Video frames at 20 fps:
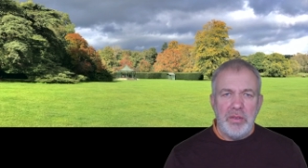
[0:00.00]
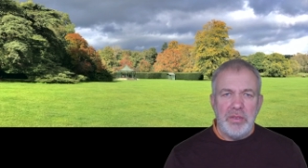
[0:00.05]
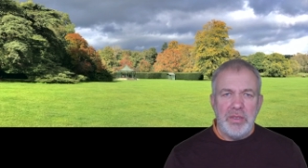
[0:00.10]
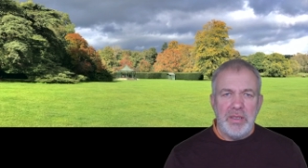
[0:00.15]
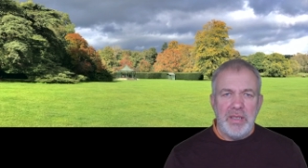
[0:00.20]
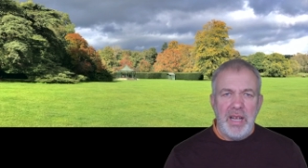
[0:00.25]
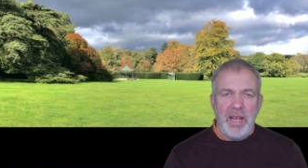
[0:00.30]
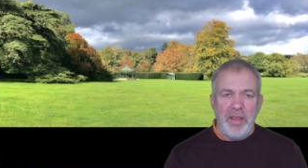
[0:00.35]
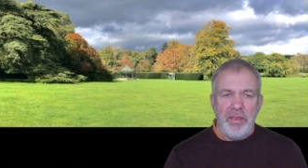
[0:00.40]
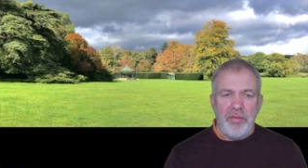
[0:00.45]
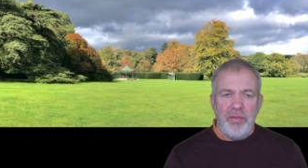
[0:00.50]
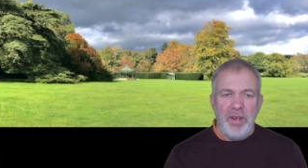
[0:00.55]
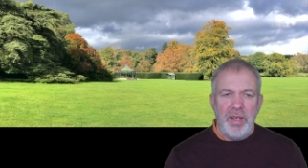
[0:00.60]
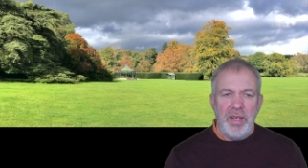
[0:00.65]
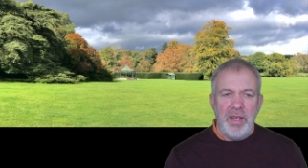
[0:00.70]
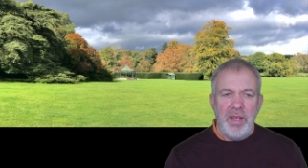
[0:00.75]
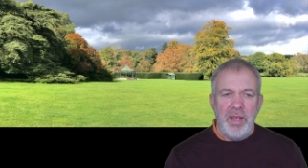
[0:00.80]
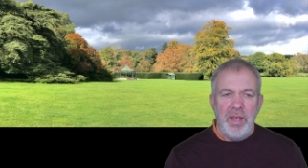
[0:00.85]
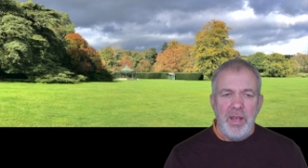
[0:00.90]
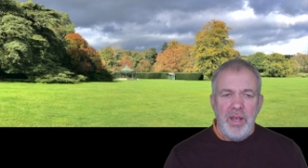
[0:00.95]
are gathering.
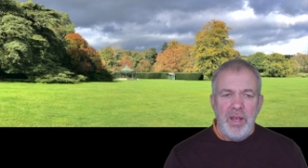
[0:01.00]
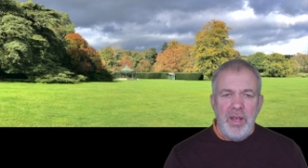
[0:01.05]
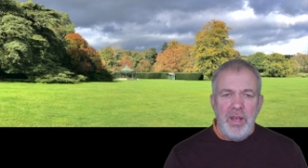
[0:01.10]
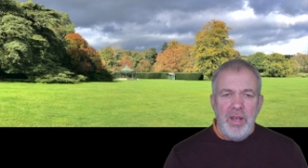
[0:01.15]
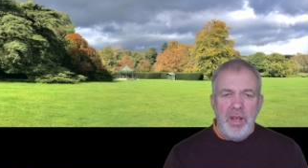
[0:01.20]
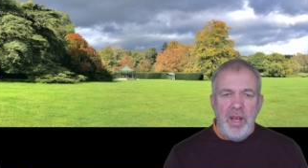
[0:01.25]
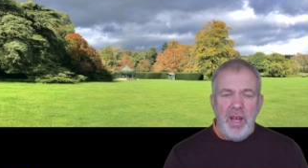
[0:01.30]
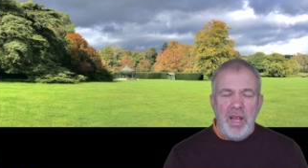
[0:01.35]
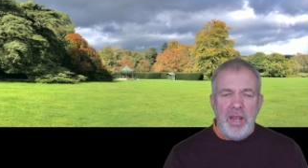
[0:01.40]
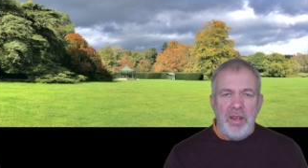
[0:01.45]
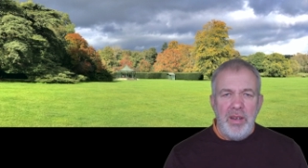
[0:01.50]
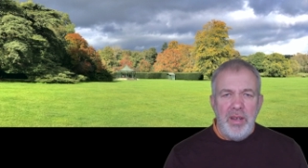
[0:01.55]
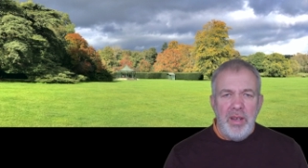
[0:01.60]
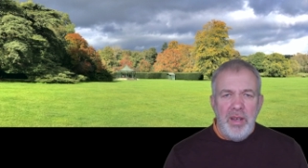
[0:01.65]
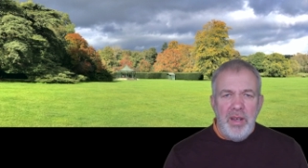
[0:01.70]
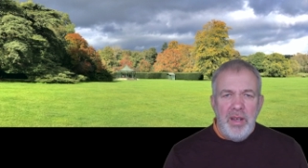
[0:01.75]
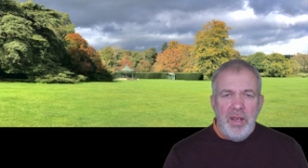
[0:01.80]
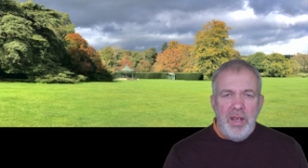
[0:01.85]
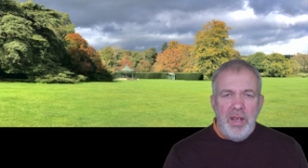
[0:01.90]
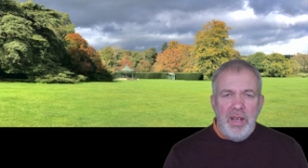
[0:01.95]
And
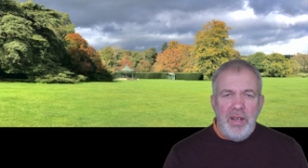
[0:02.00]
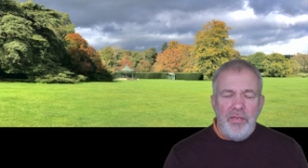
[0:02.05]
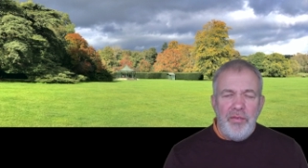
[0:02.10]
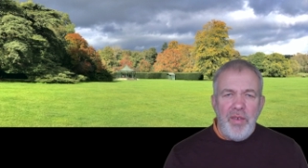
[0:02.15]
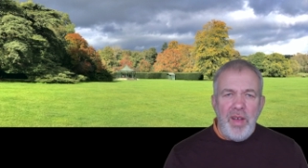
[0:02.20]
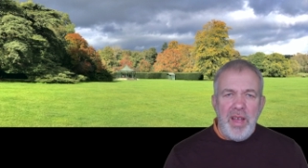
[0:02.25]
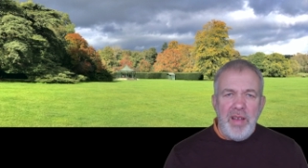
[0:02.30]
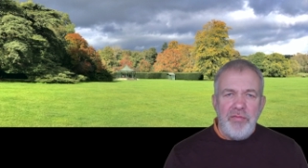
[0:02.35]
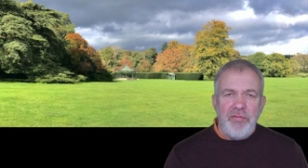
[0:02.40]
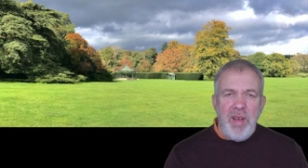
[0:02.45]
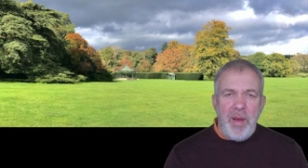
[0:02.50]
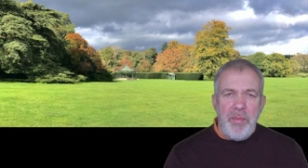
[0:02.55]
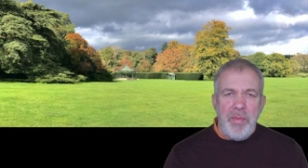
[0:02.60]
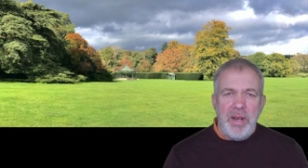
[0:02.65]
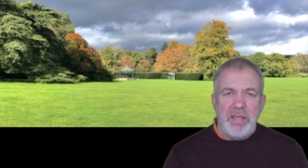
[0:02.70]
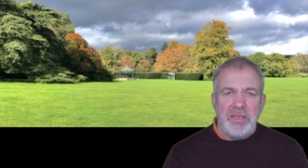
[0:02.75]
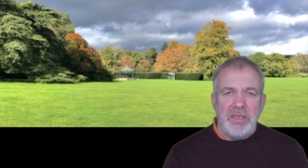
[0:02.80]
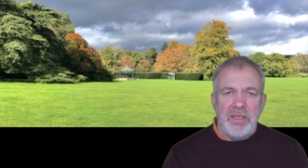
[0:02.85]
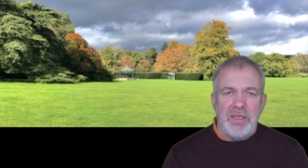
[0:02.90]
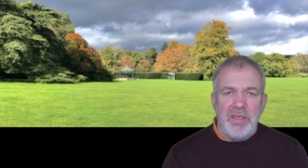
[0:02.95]
it's very
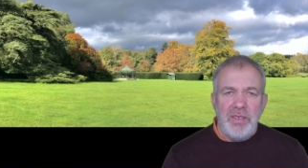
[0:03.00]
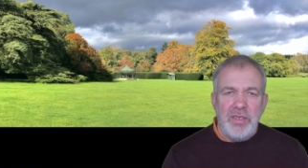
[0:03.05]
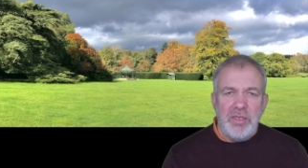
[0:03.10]
reminiscent of the